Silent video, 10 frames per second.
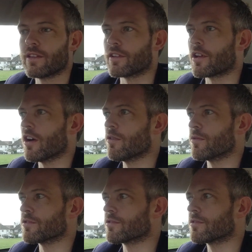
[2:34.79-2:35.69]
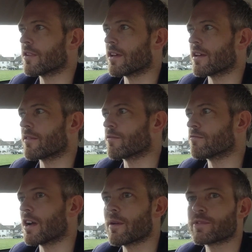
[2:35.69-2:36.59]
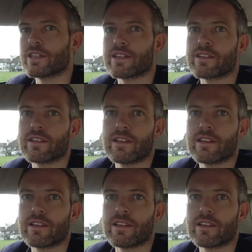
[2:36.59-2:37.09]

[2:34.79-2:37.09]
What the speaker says: The car was wrapped in